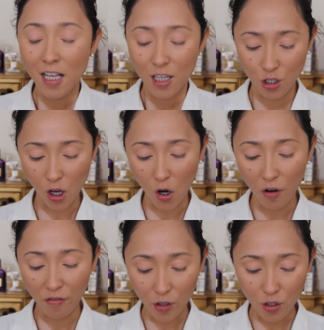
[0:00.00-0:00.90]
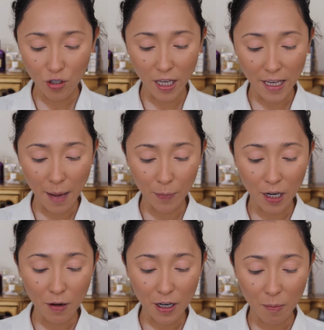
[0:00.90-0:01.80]
So for today, I'm going to
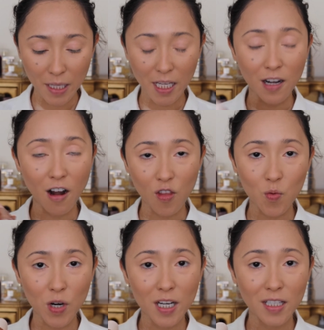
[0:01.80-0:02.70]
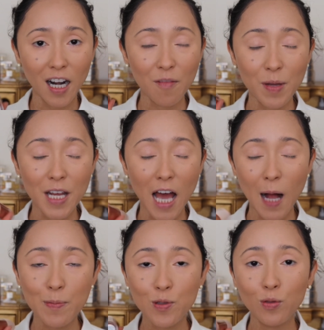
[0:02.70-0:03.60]
recommend another one that I've been
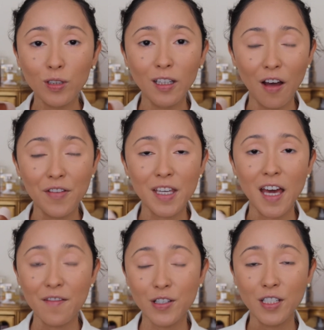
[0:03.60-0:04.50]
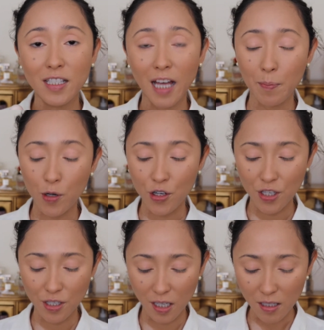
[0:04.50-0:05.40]
absolutely loving ever since I
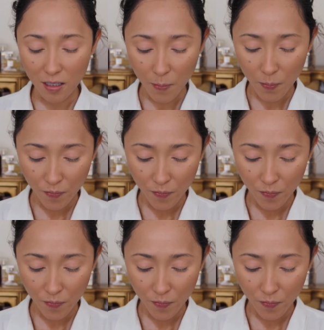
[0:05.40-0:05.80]
purchased this.